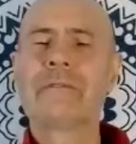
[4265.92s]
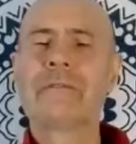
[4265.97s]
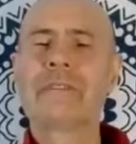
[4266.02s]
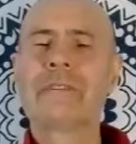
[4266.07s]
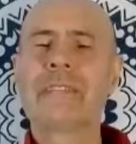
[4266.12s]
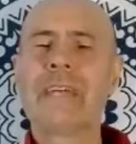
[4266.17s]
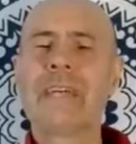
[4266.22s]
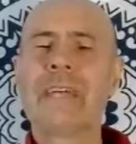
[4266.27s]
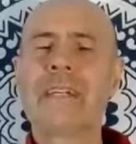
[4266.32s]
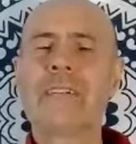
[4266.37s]

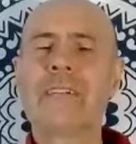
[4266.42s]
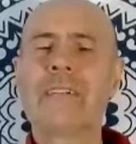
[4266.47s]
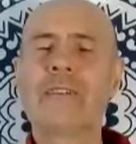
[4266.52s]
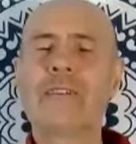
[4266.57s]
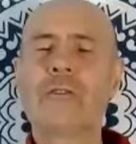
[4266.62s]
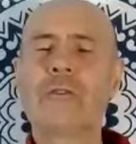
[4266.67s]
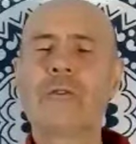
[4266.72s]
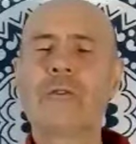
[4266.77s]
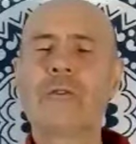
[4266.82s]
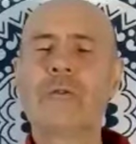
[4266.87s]
Thank
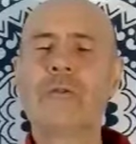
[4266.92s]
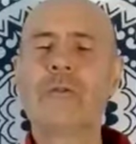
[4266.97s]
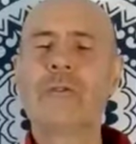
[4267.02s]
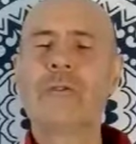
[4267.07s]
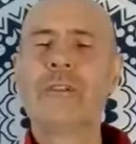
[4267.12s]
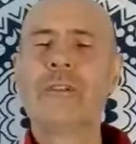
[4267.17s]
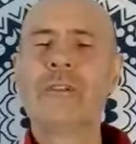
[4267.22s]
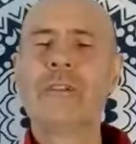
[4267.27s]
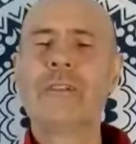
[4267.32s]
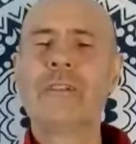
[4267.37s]
you
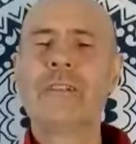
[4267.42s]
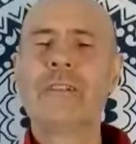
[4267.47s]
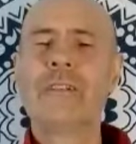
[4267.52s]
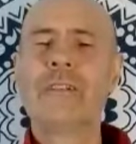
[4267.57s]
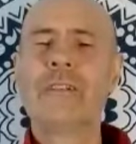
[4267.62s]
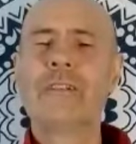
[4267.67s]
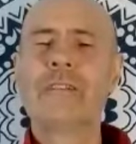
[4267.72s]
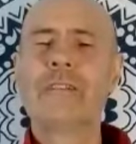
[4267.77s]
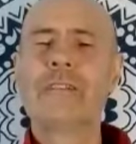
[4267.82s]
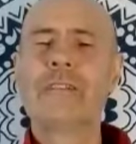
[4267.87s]

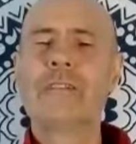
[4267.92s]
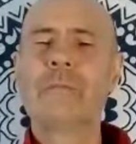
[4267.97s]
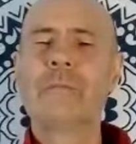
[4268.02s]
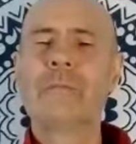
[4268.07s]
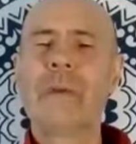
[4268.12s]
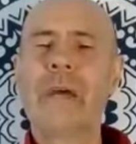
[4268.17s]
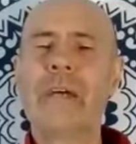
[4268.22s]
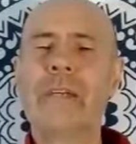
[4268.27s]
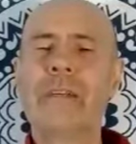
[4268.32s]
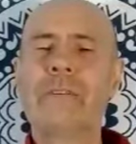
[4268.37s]
to the
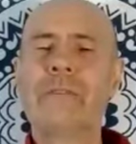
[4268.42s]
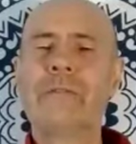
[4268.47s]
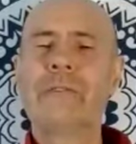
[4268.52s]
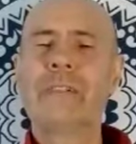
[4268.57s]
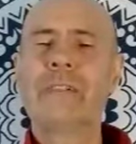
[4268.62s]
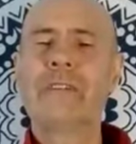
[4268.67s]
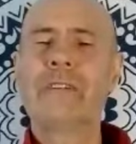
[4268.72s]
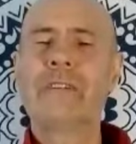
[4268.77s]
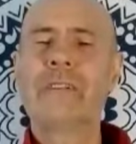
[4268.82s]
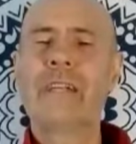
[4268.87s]

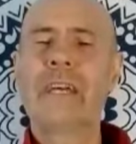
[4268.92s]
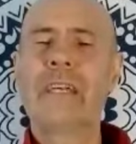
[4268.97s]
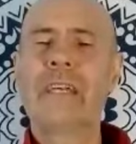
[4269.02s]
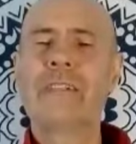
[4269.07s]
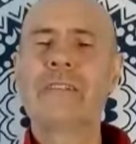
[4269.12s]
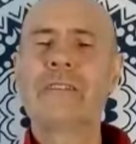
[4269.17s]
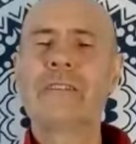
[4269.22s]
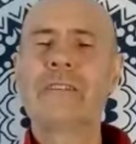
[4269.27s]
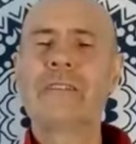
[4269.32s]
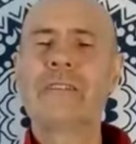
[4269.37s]
beneficial
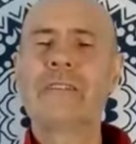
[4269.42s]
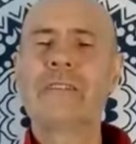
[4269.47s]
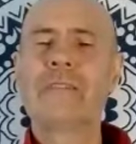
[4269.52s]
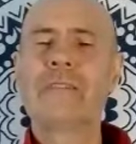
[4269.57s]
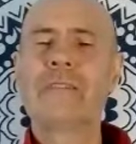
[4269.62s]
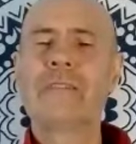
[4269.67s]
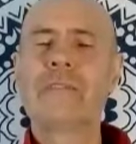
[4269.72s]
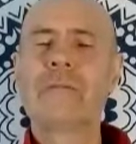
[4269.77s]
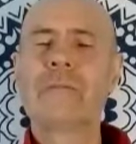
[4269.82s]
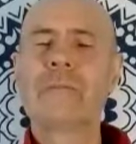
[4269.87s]

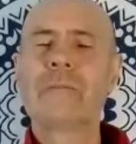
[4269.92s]
energies.